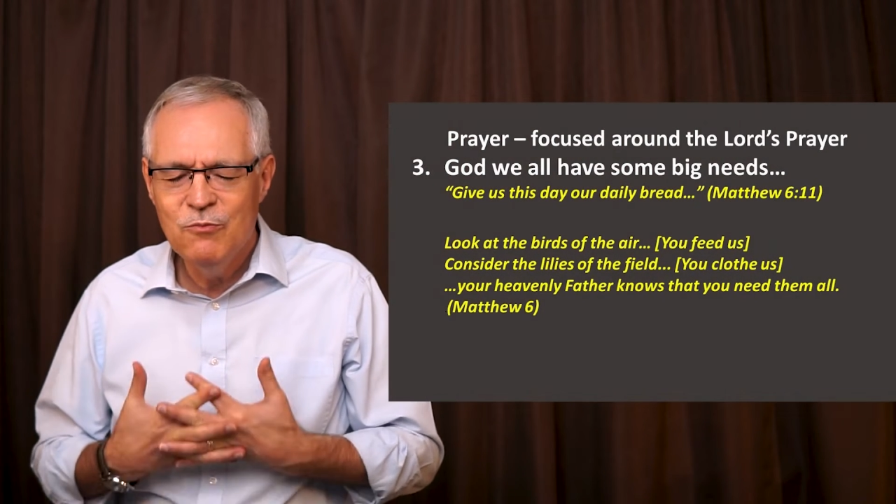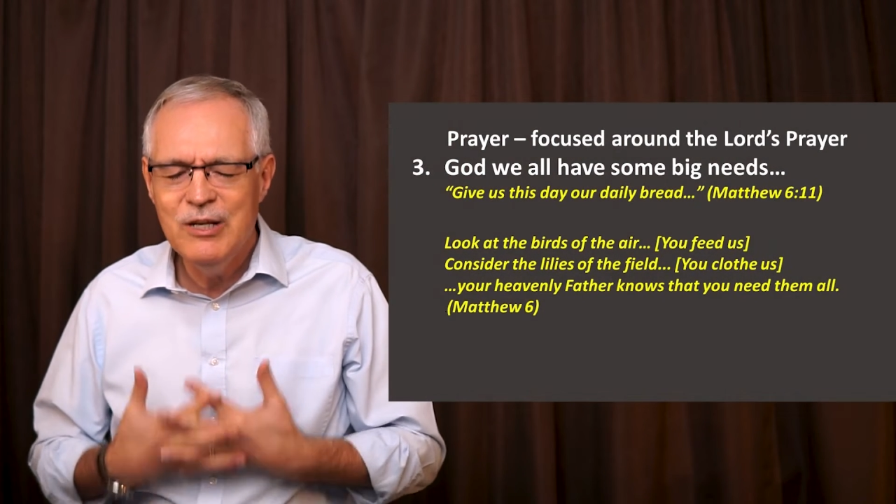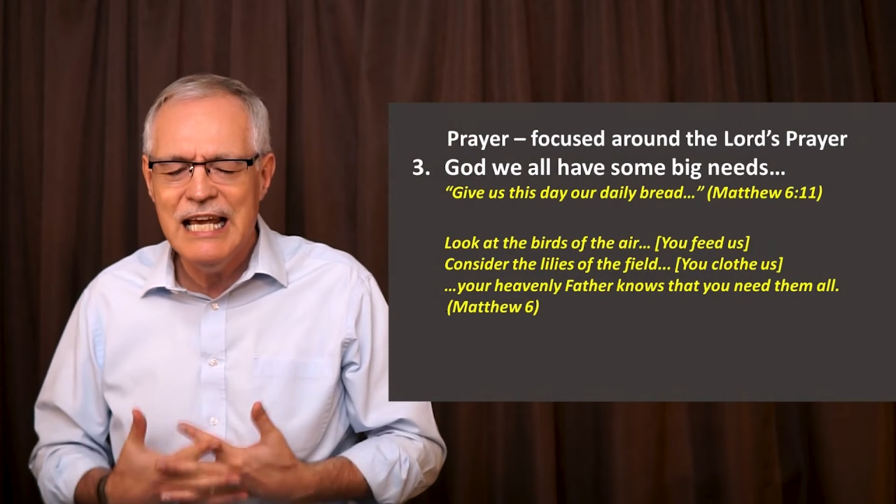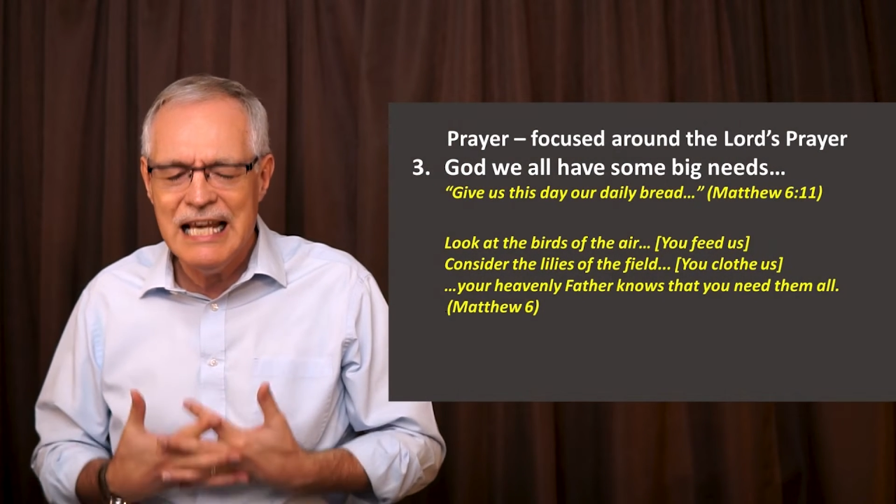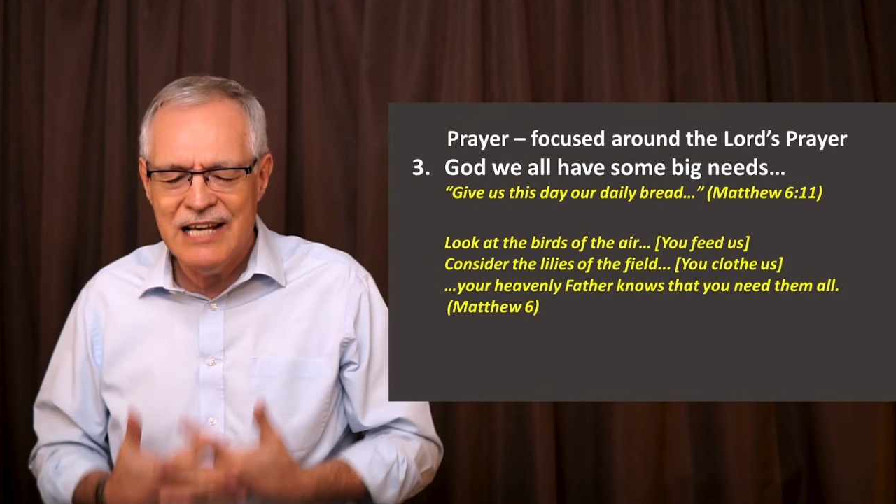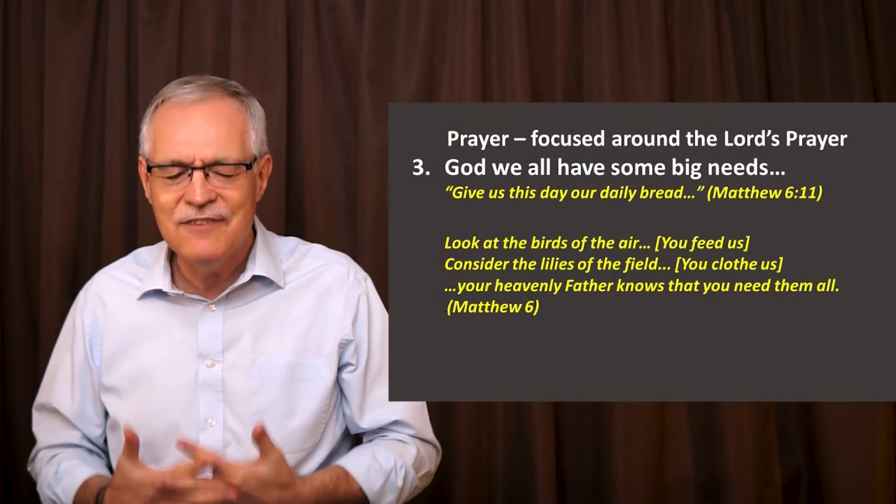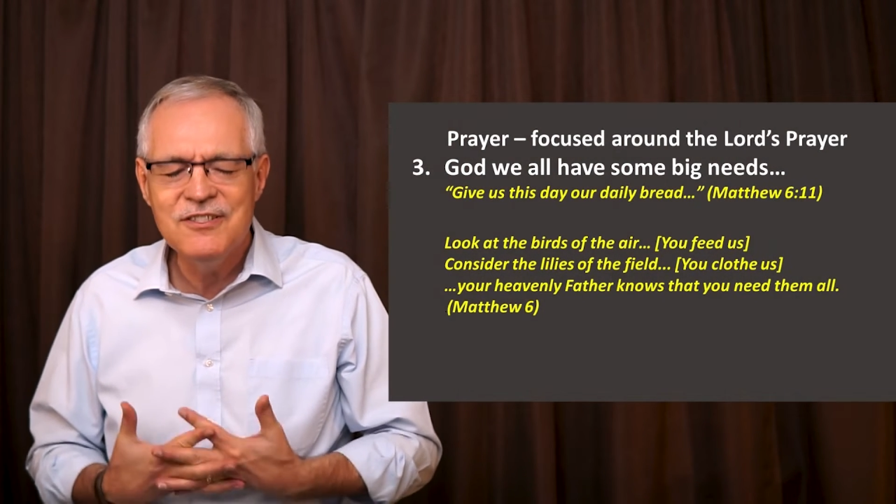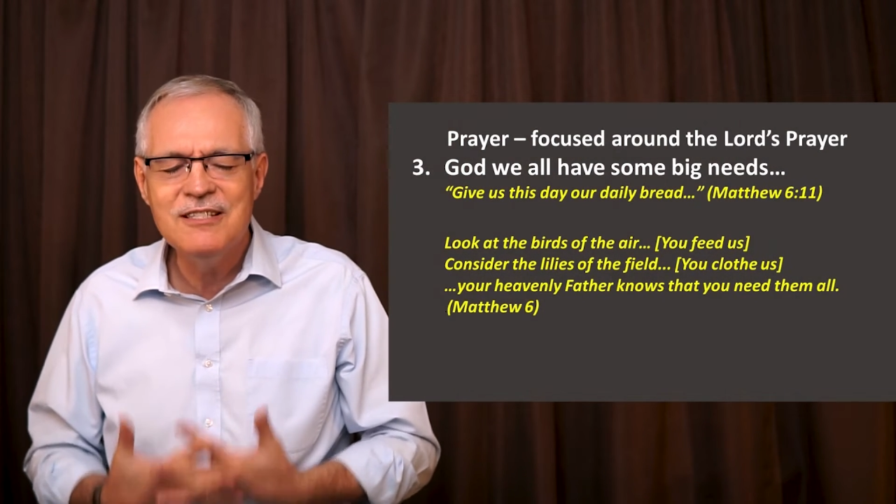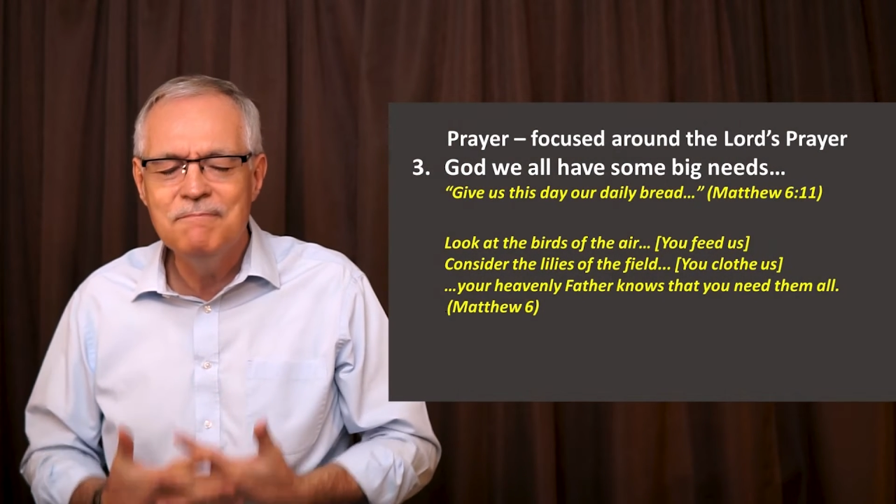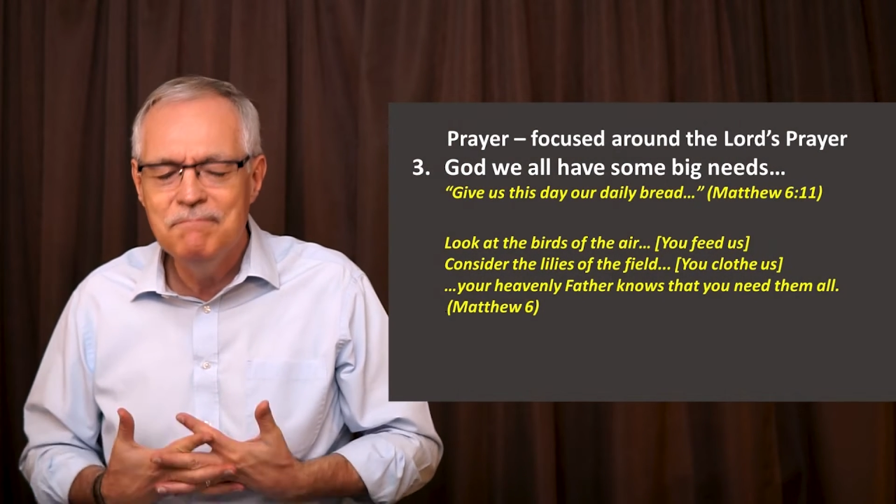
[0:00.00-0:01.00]
we have
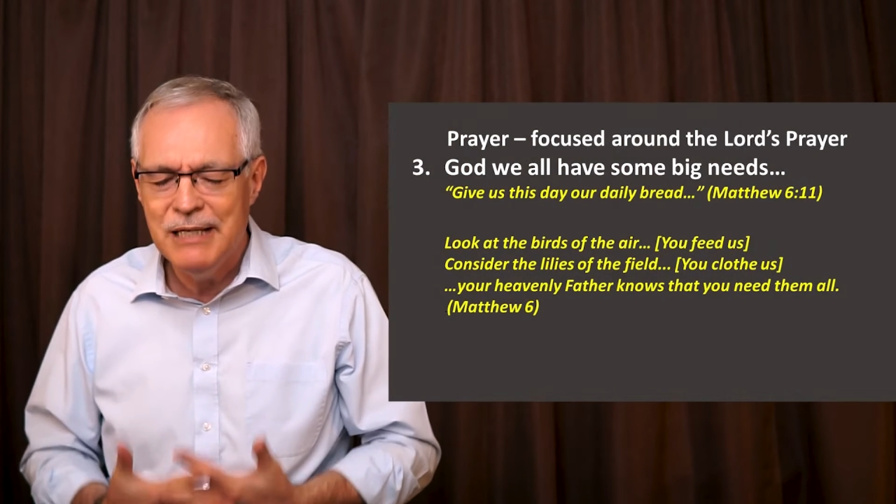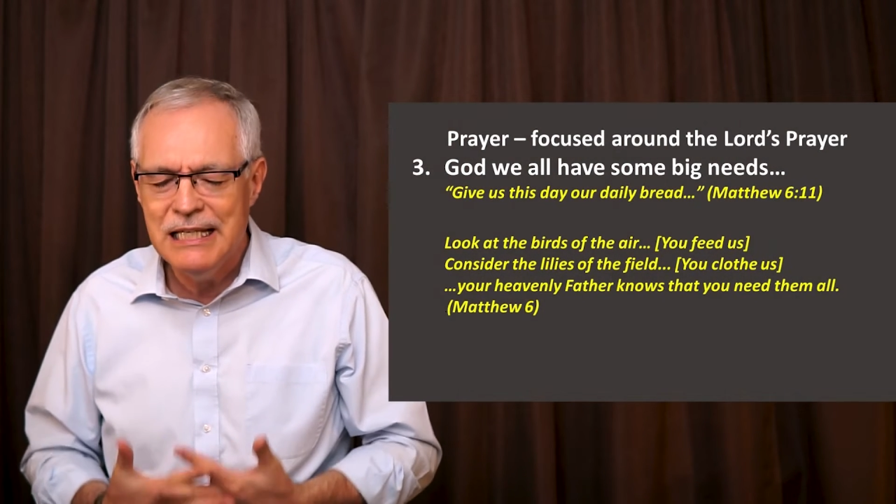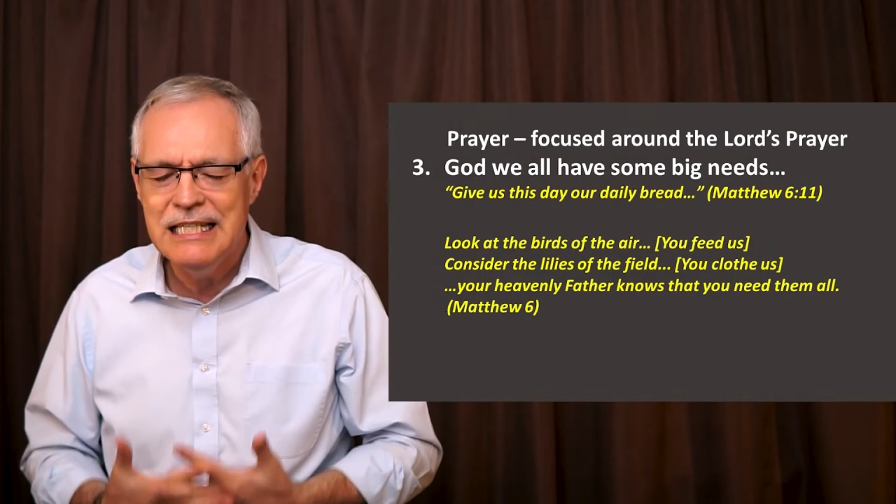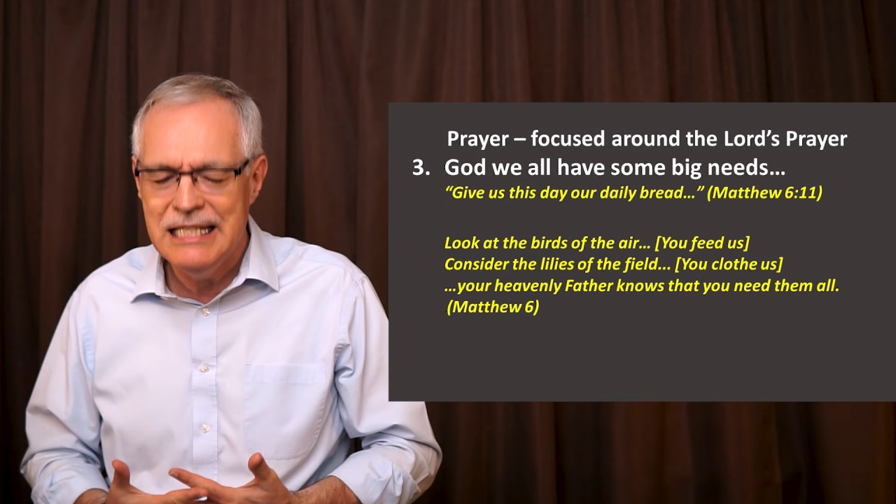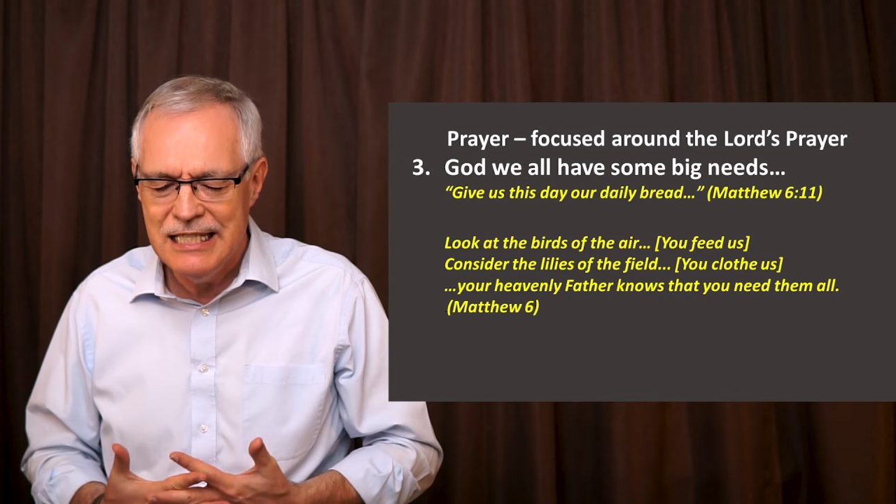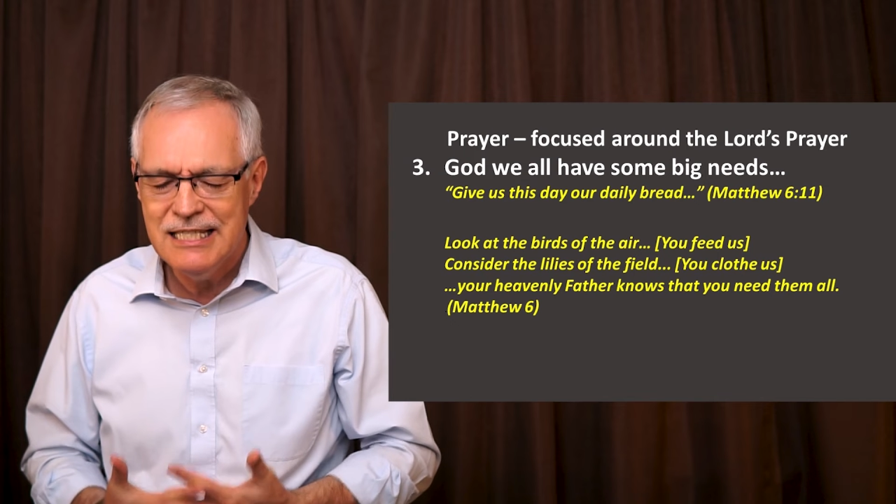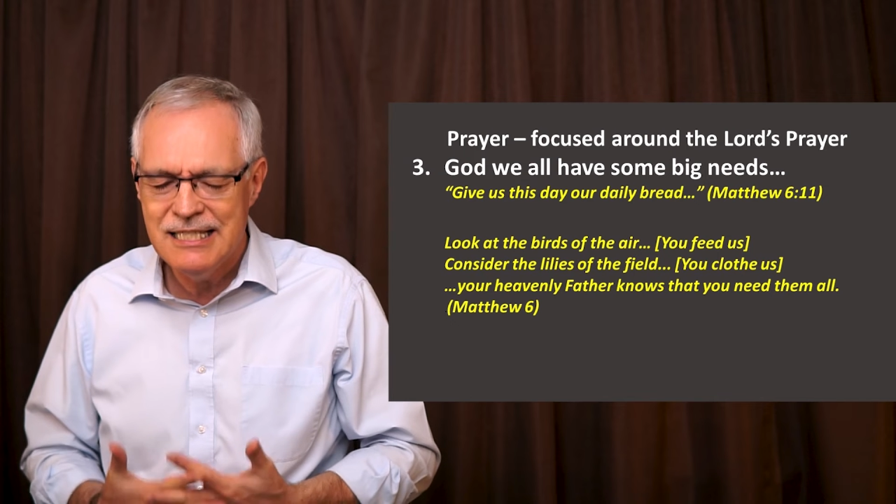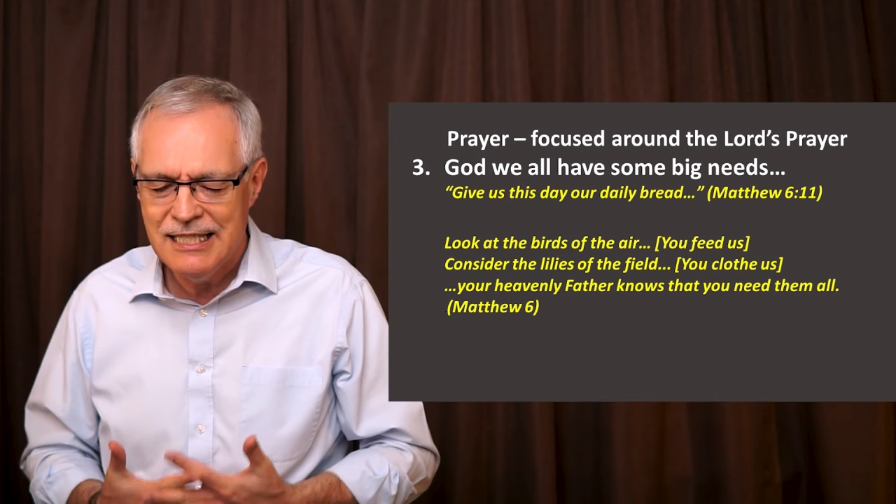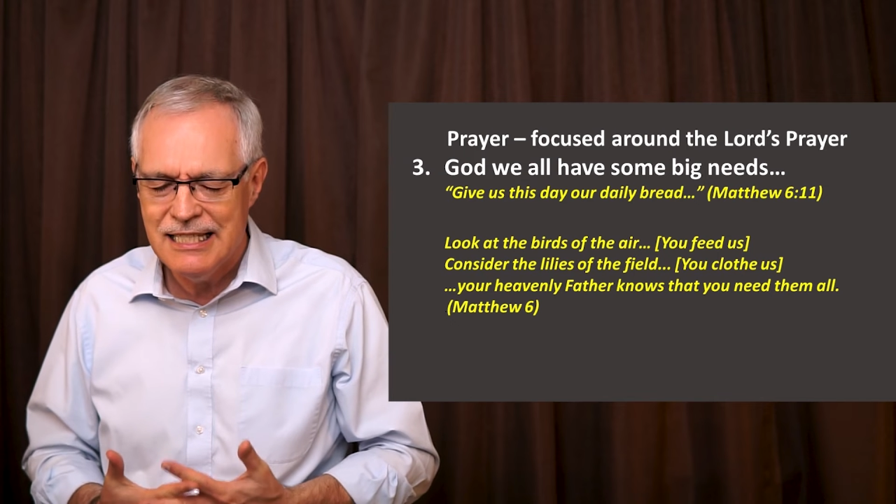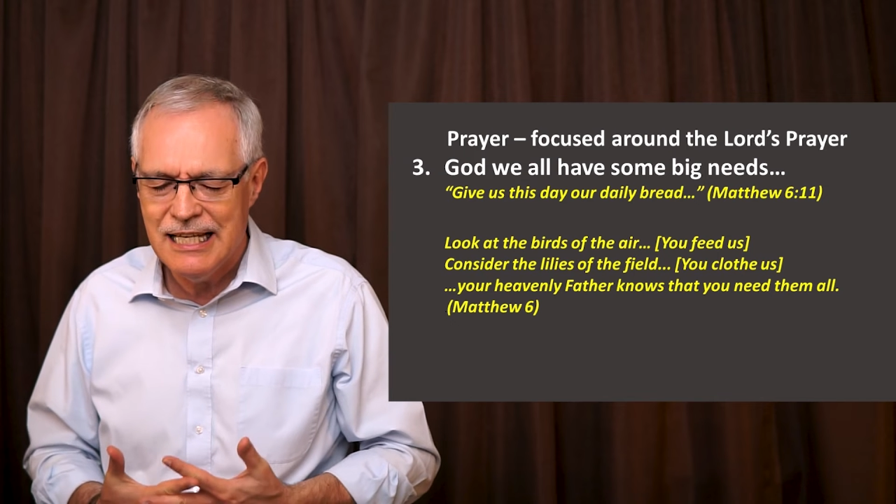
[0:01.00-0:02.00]
some big needs
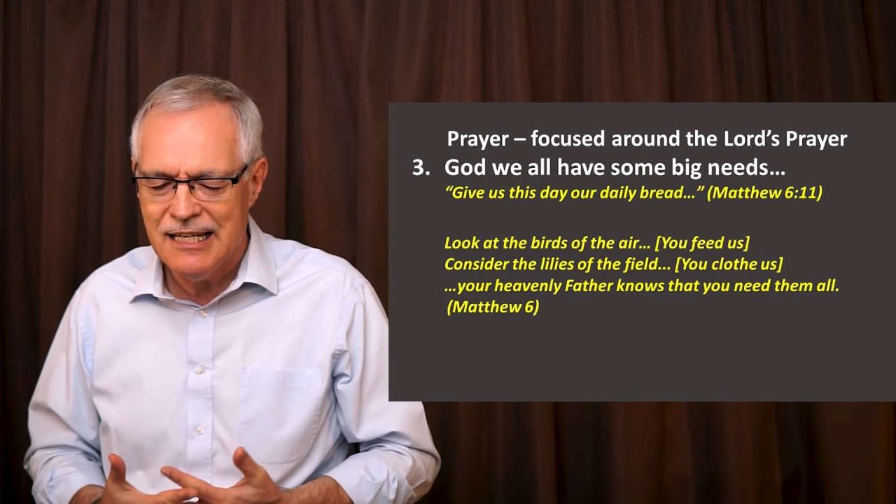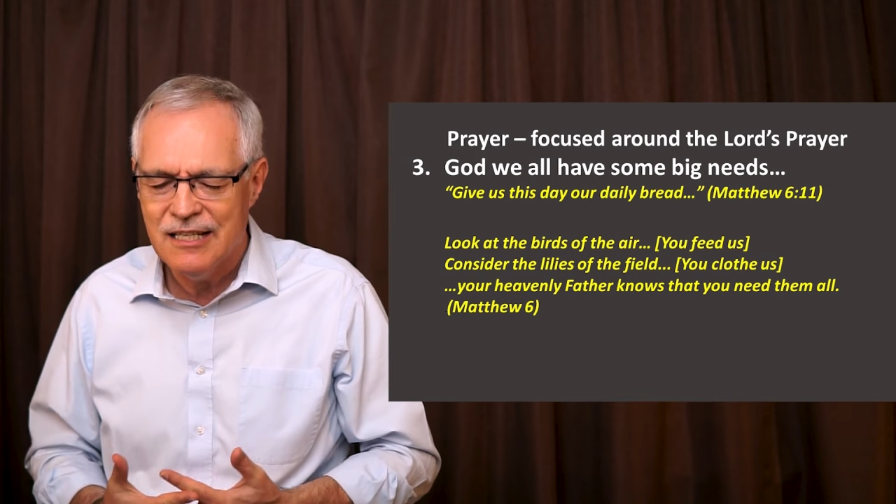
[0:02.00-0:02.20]
today,